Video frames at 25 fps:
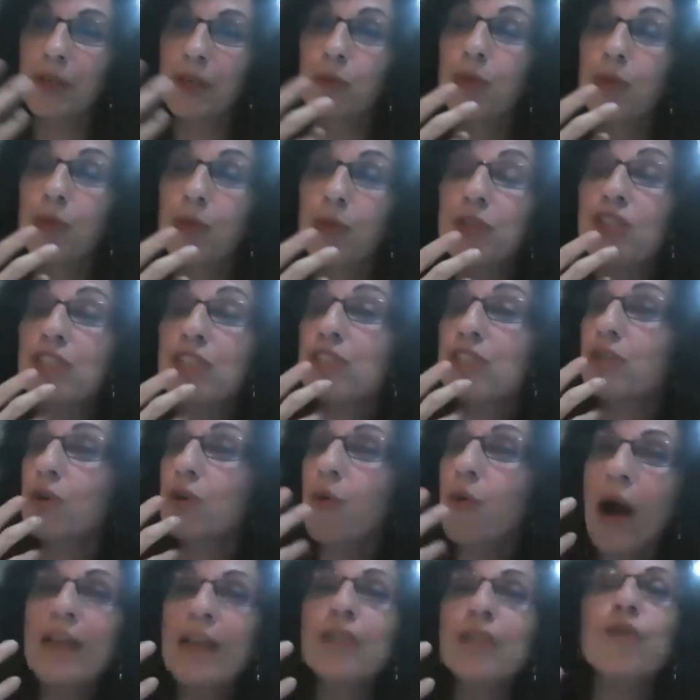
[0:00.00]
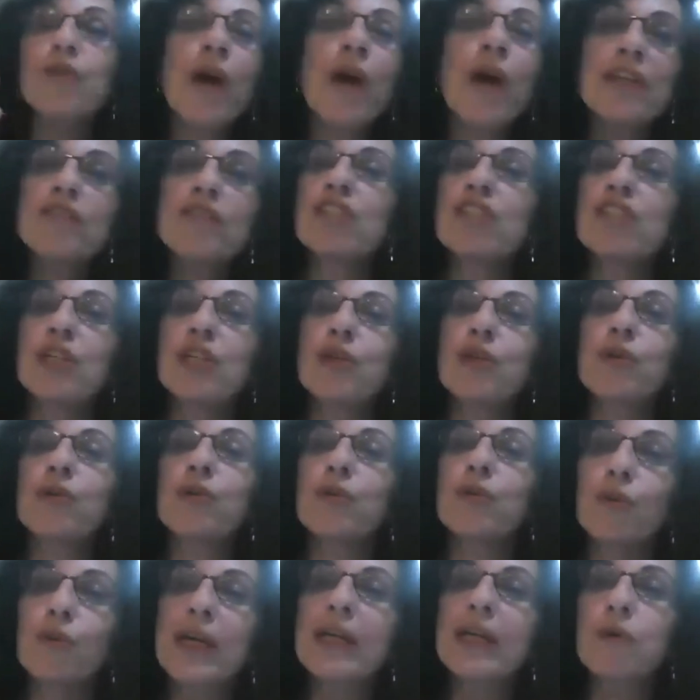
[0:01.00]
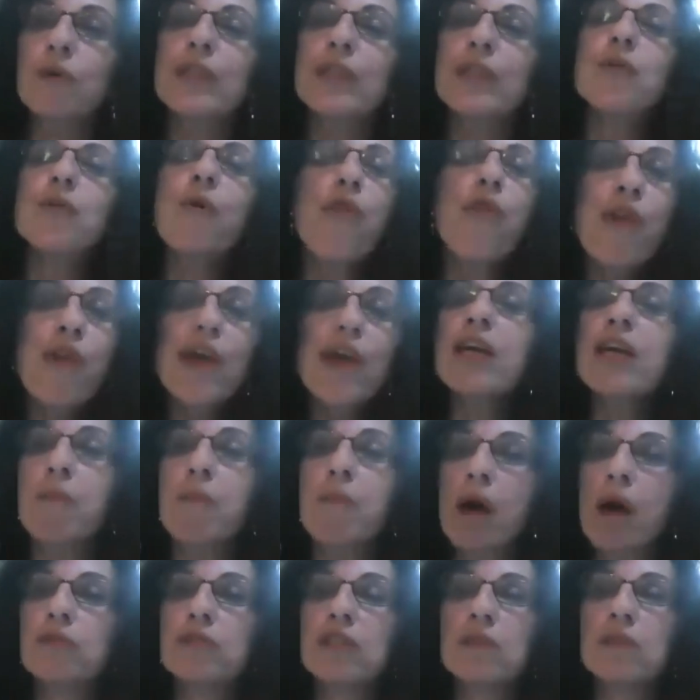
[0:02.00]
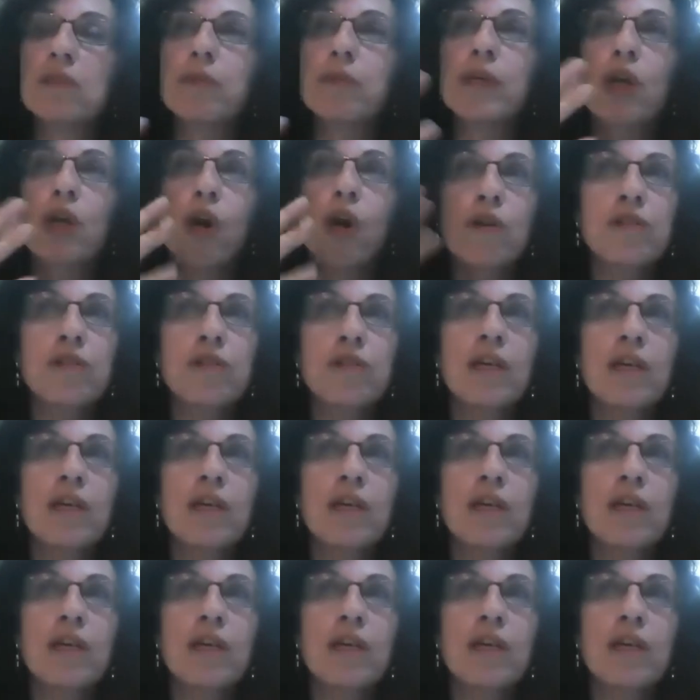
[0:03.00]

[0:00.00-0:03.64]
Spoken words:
which is quite tragic when you think about it, because